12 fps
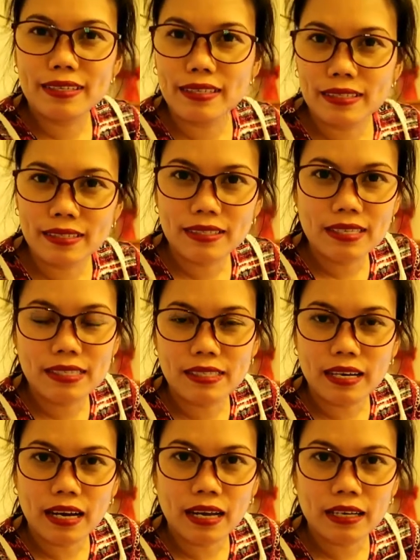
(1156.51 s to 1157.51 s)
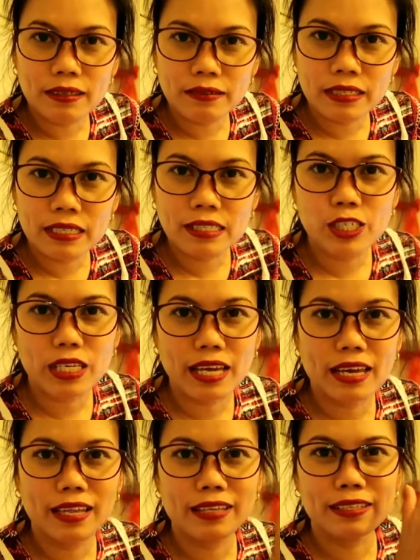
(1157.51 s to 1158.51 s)
Sis Irish
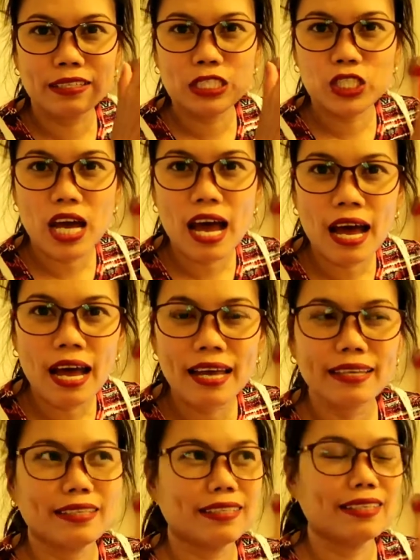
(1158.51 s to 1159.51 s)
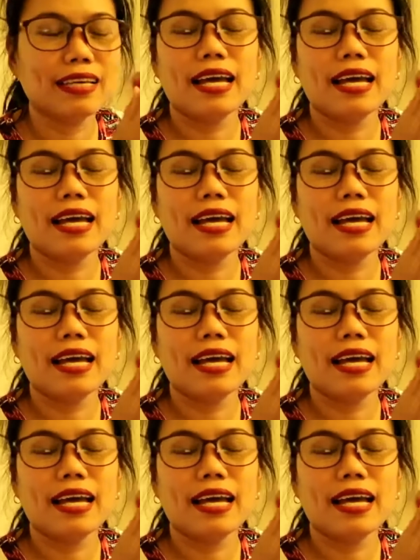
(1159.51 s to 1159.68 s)
and Chai.